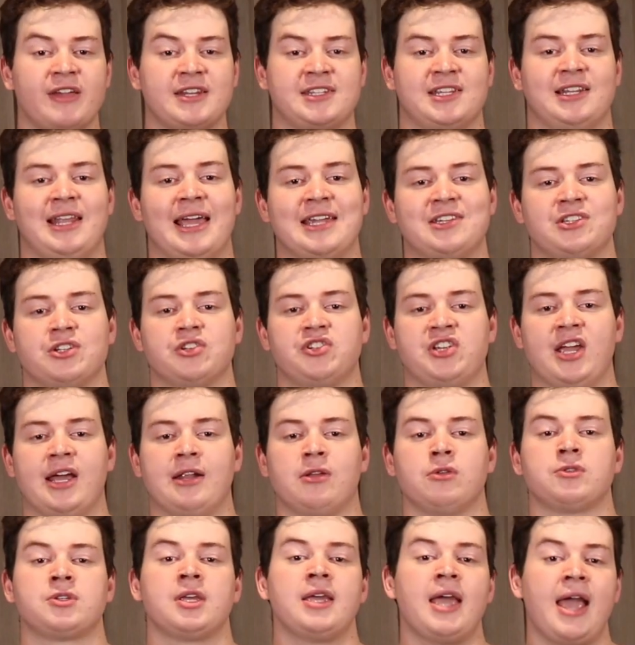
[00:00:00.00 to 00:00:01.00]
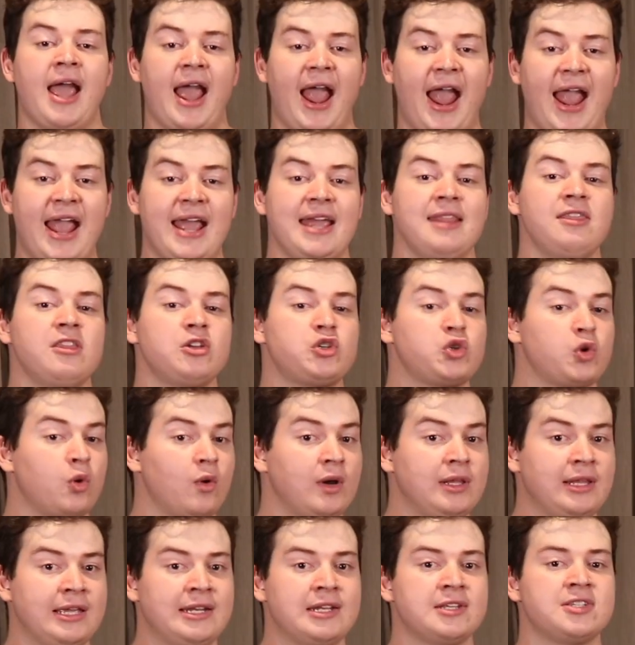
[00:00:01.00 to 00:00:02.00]
ventilation channels, and the
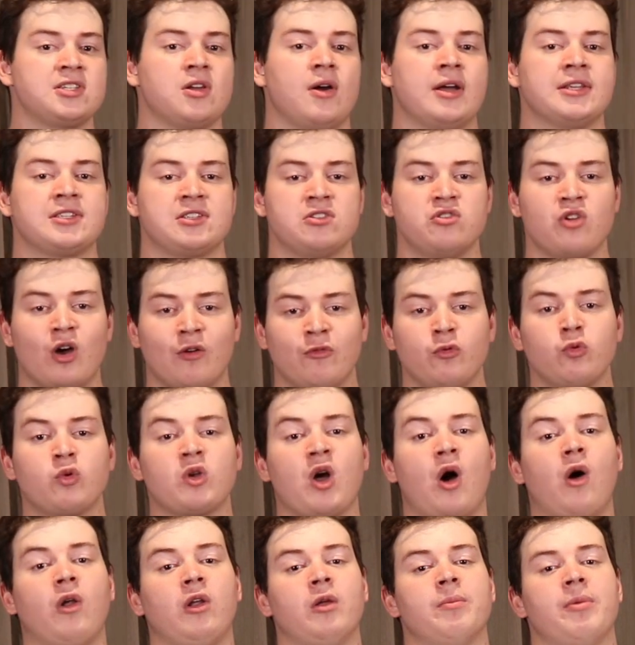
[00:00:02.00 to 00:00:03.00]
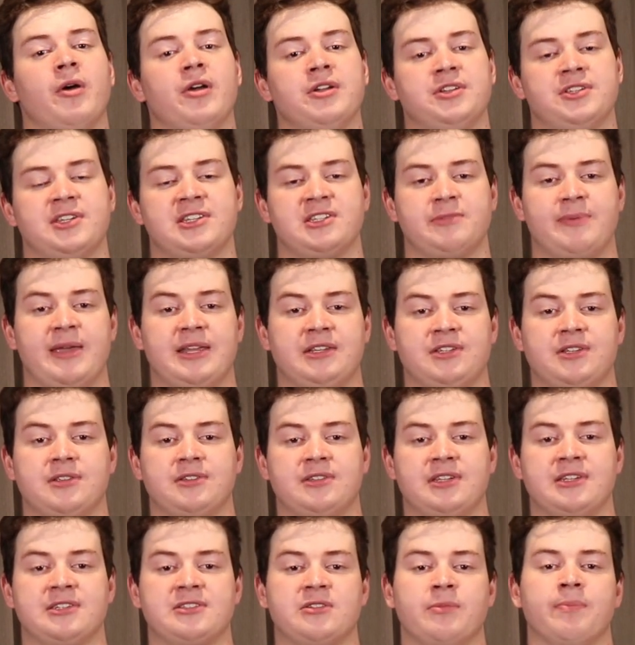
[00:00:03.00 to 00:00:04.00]
Troy Lee Designs novel collarbone suspension
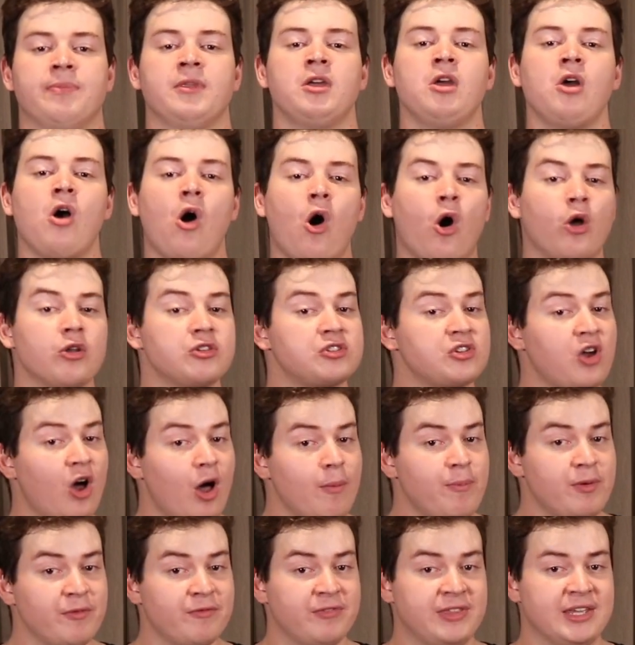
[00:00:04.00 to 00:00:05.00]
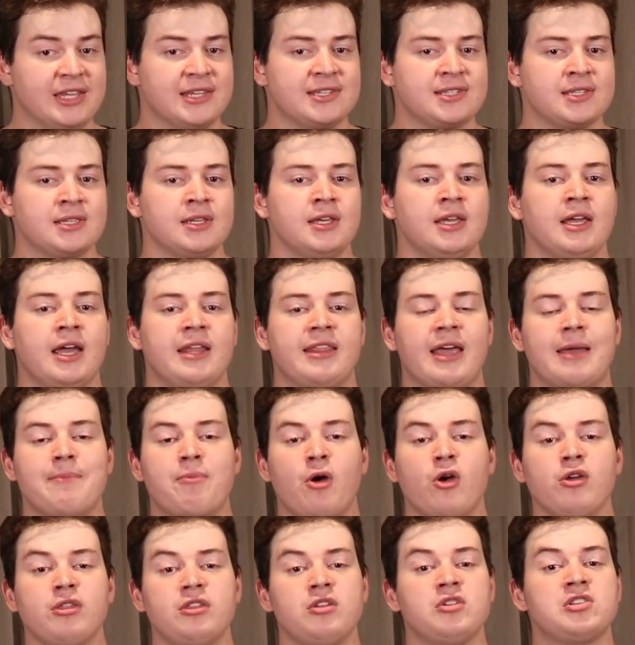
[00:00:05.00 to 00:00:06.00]
system. On top of this, they
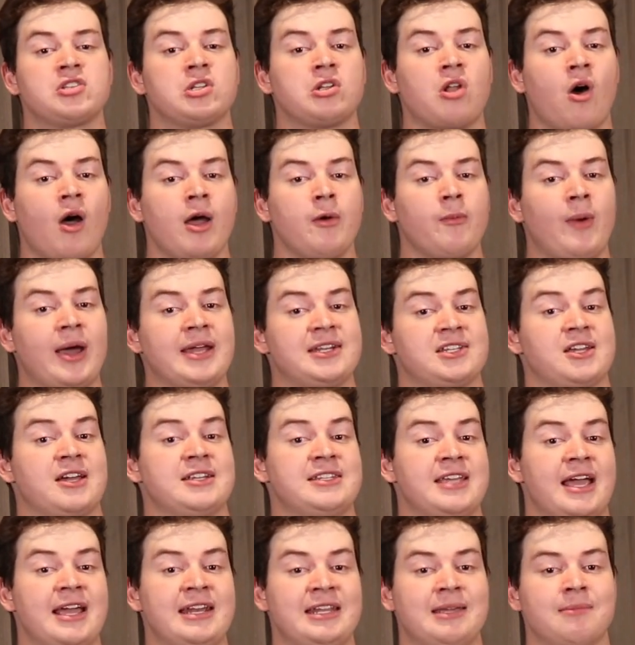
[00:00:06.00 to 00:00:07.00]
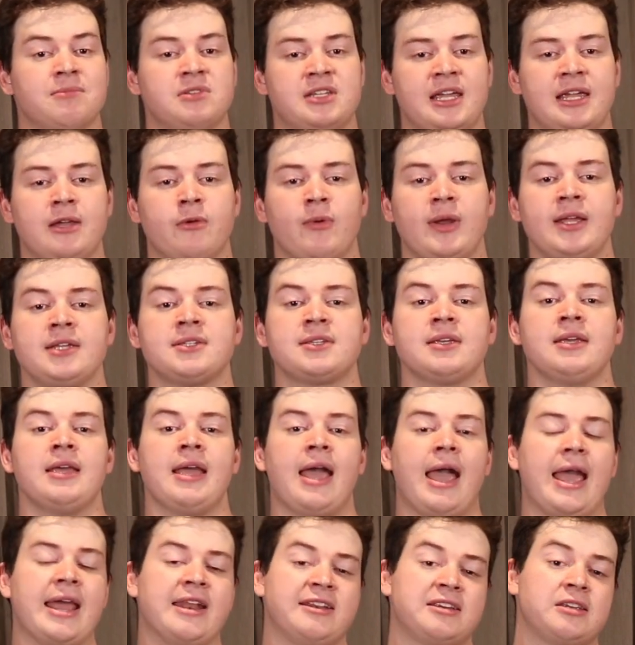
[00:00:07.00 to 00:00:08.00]
both use lightweight titanium D-rings
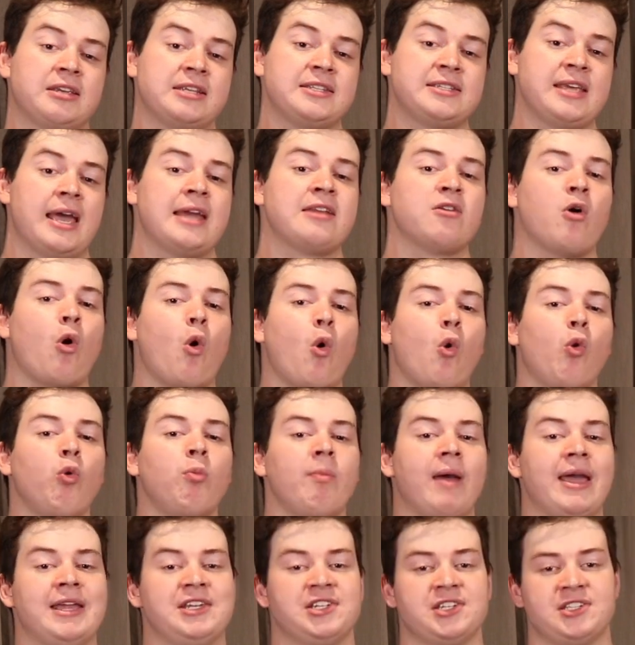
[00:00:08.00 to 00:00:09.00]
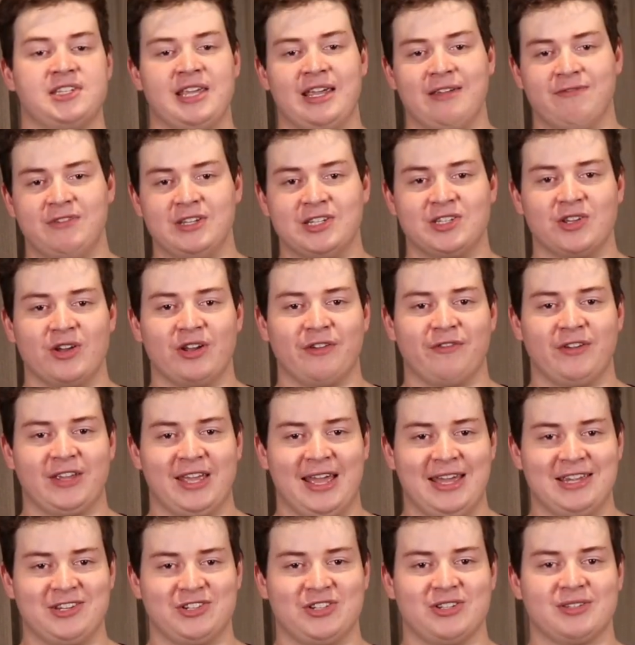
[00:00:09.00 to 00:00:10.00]
and contain all major safety
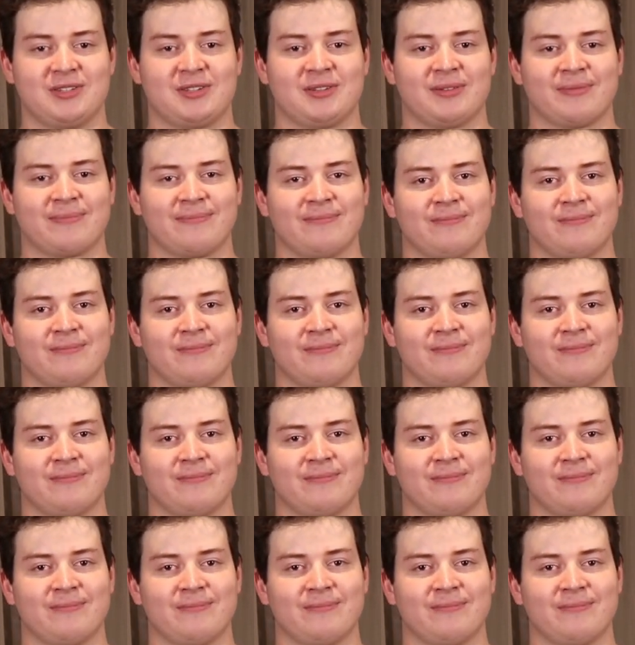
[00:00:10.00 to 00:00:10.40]
certifications.